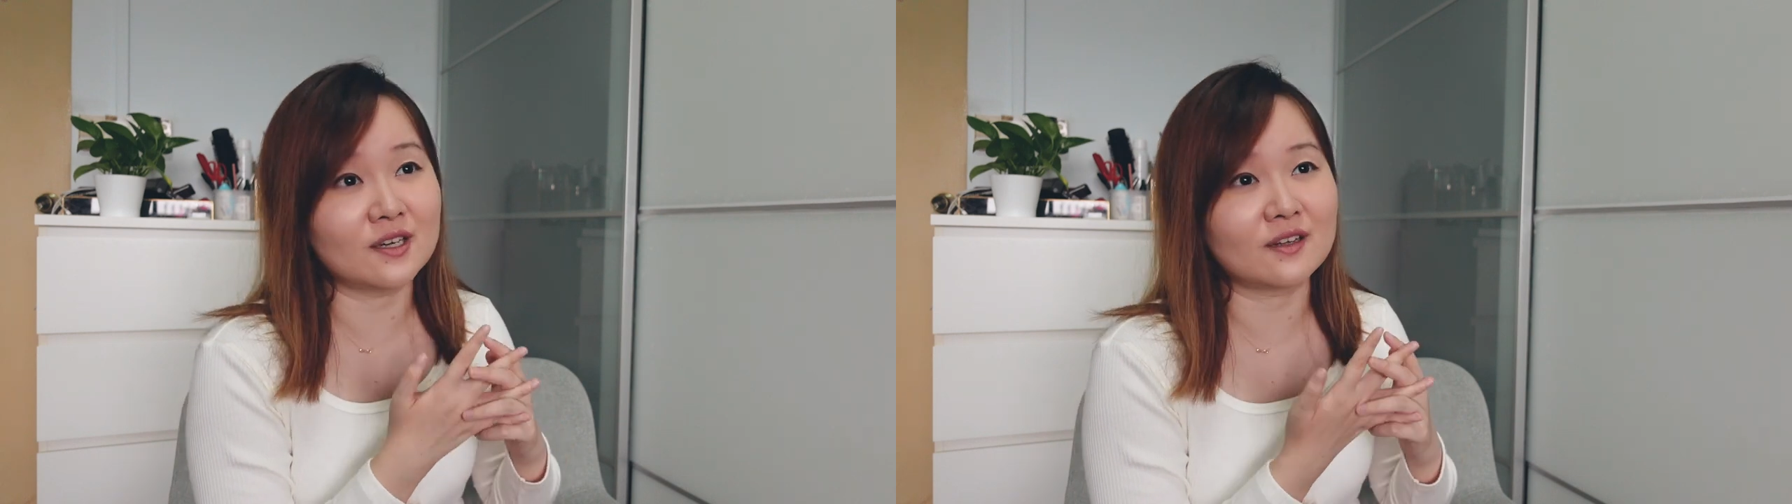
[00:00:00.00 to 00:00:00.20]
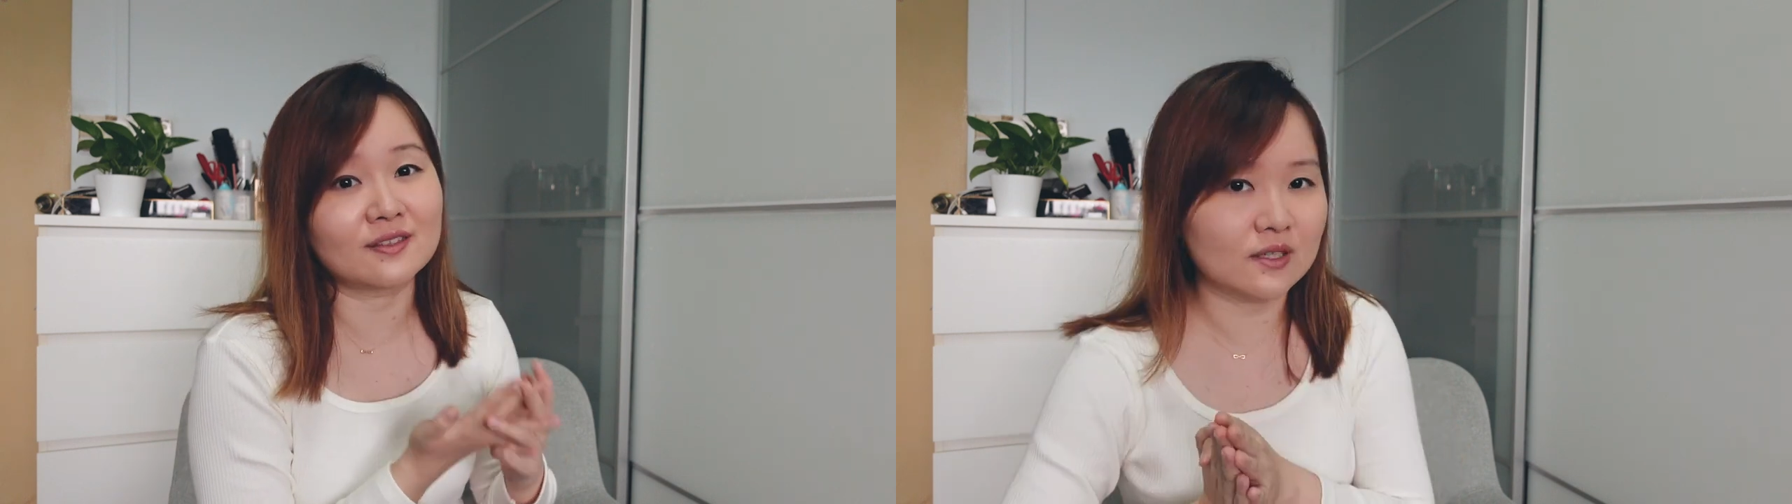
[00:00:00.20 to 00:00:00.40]

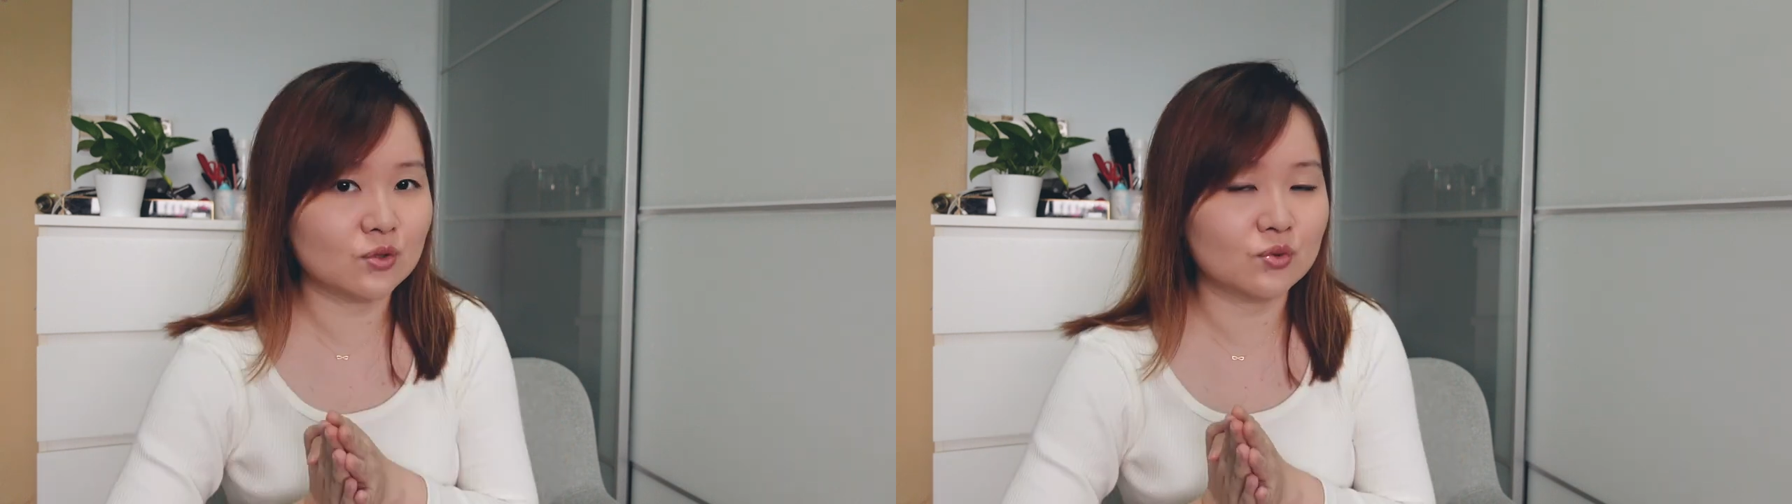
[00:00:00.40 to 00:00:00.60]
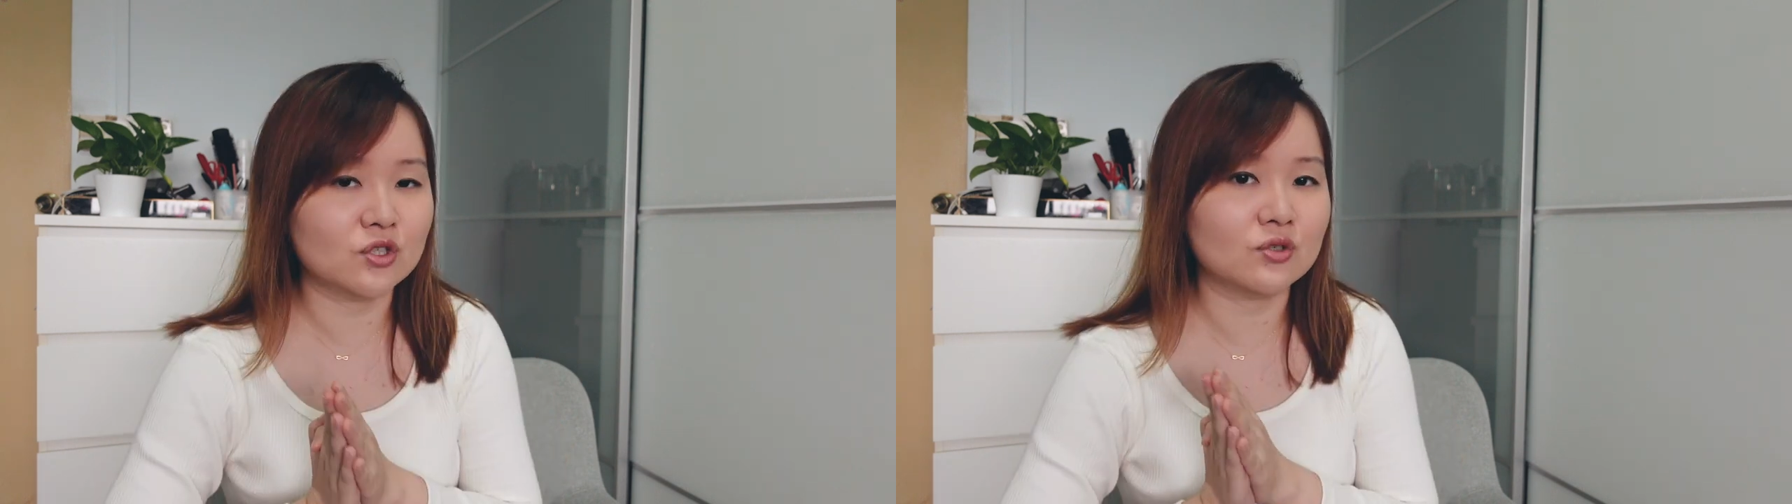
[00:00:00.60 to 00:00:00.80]
there are
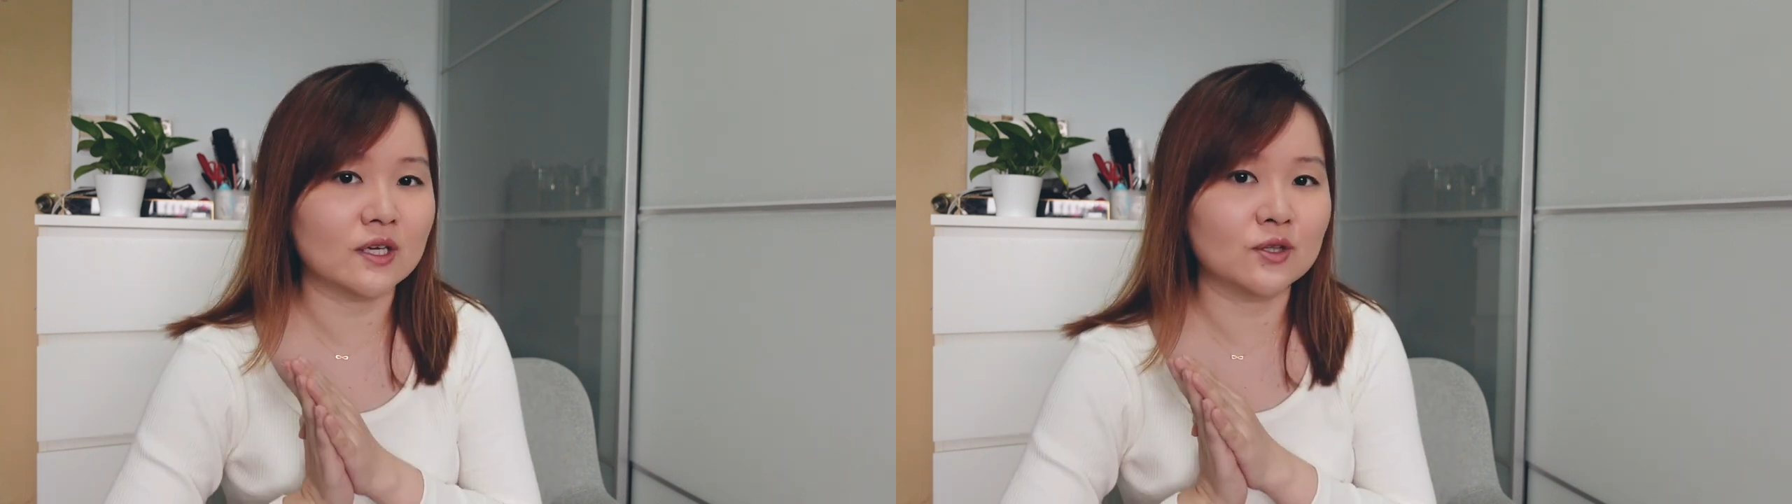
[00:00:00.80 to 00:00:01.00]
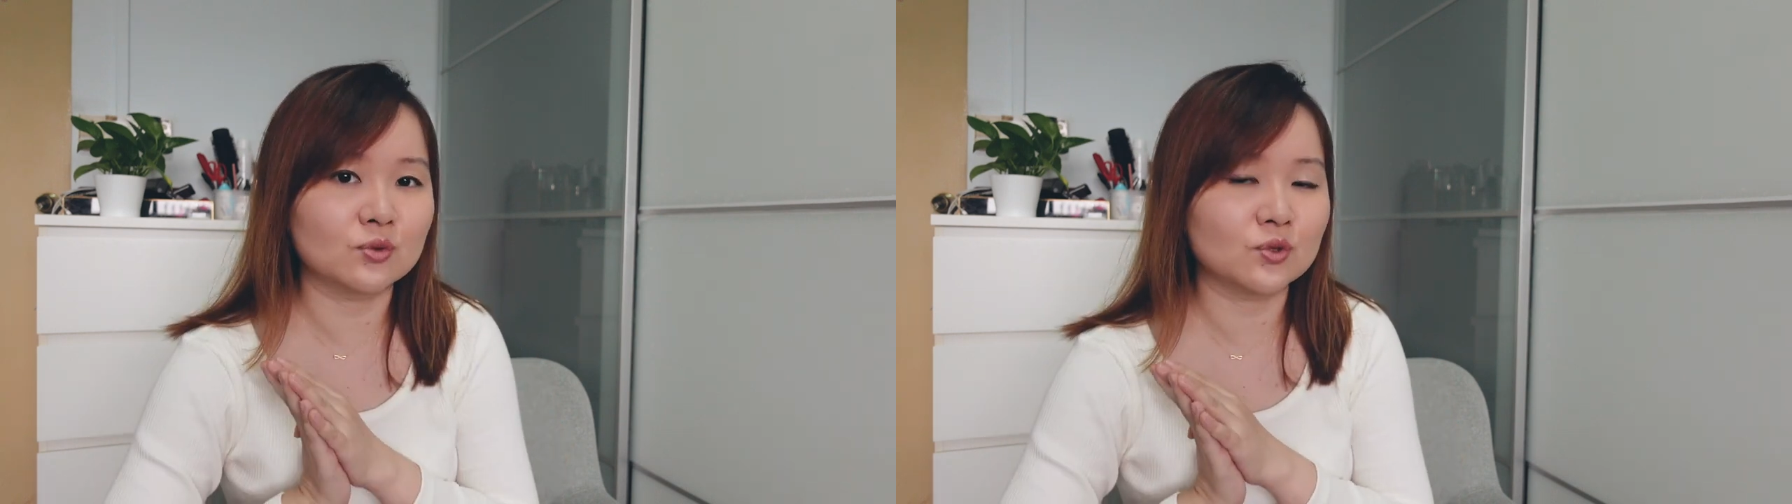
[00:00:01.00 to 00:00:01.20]
things which you
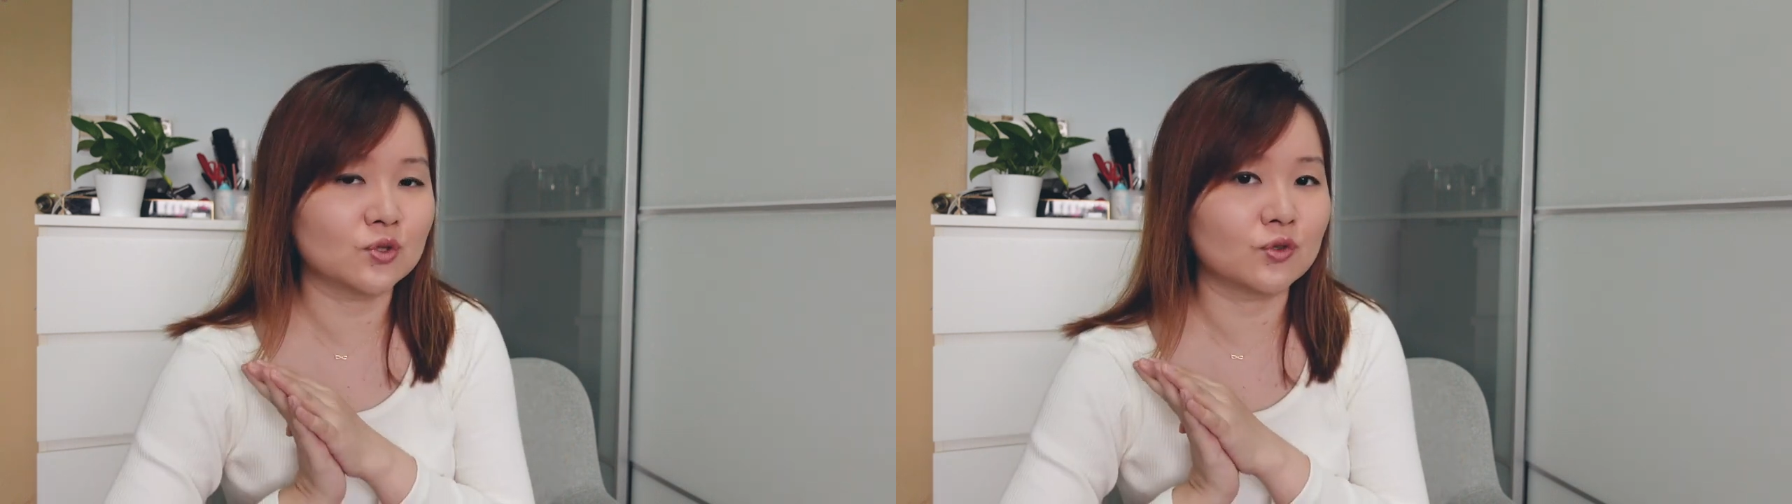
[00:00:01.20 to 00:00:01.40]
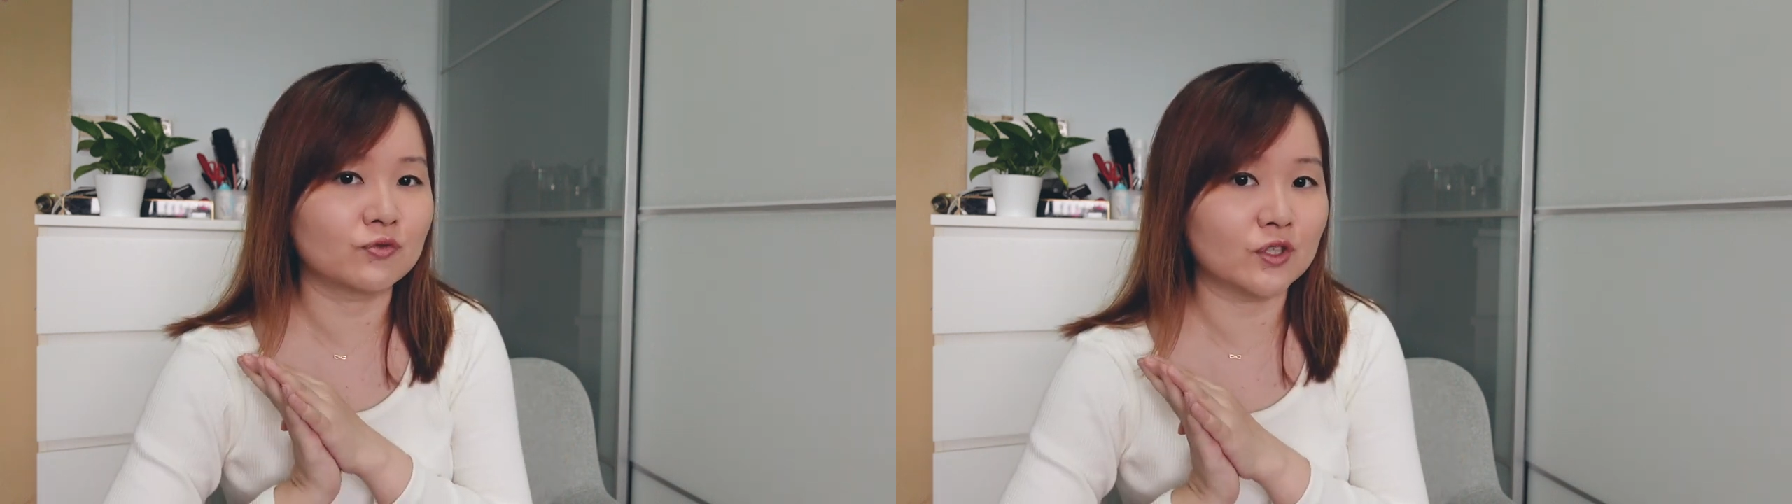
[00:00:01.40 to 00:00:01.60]
can do
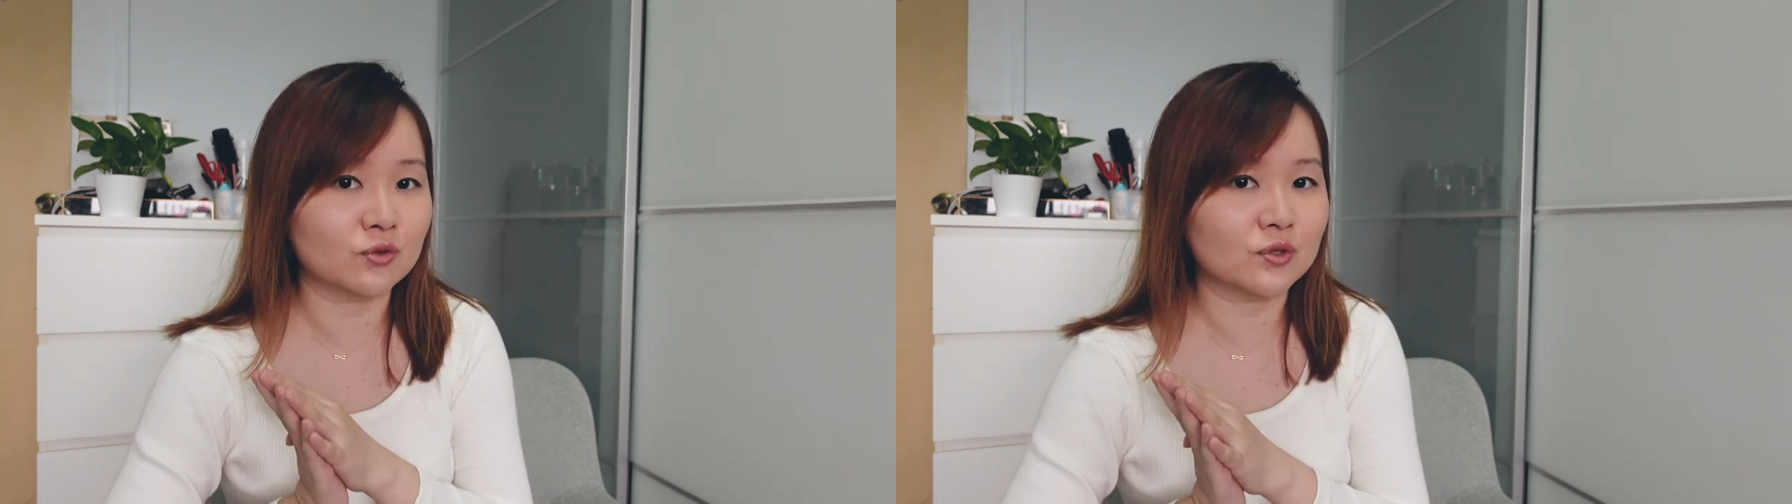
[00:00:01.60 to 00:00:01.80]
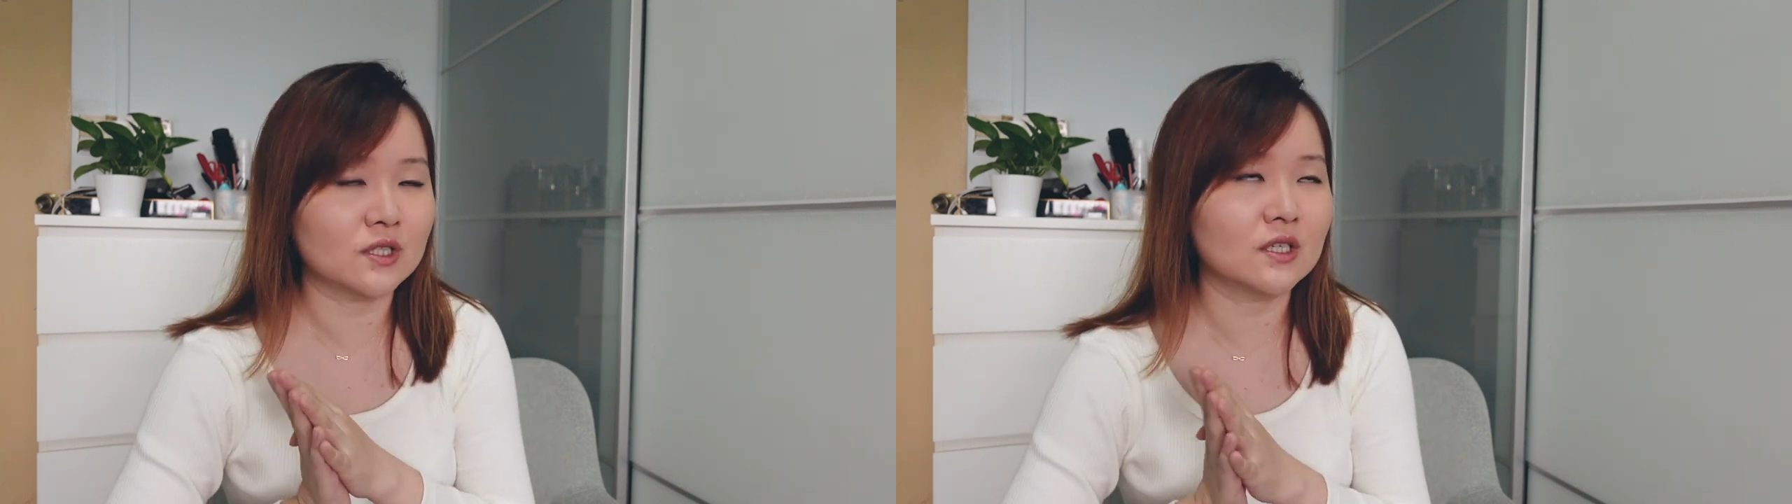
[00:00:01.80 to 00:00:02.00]
to
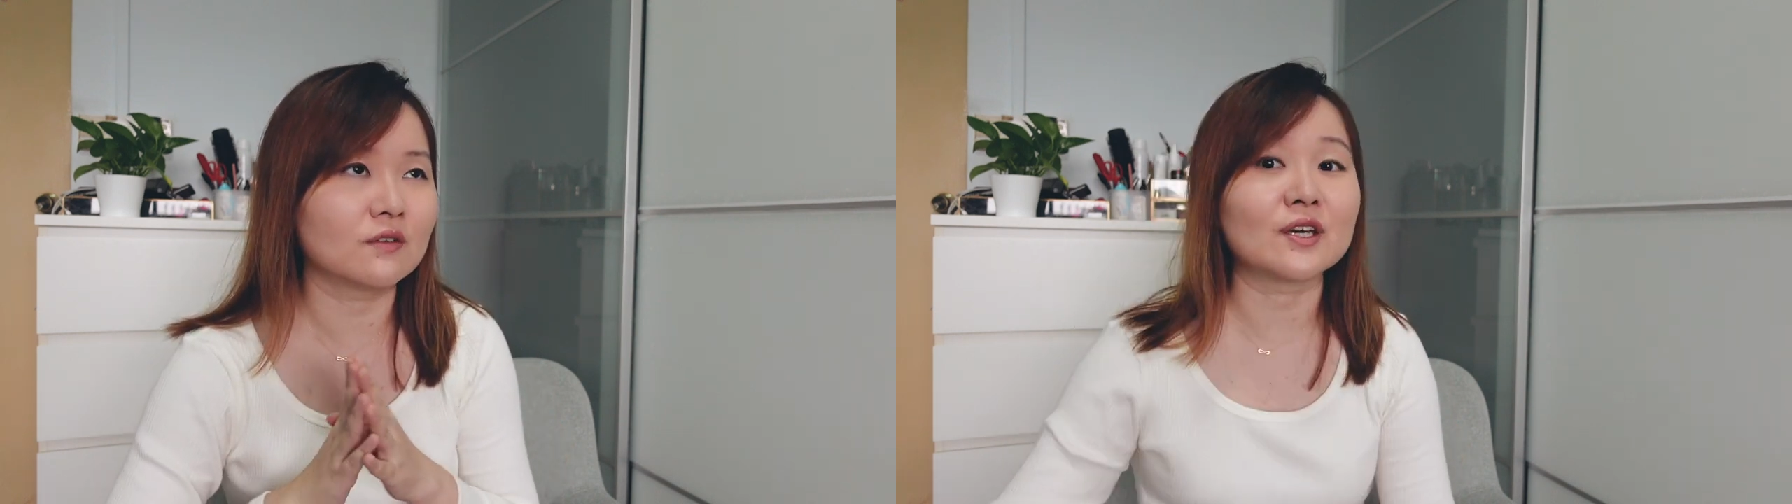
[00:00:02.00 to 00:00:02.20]
reduce it.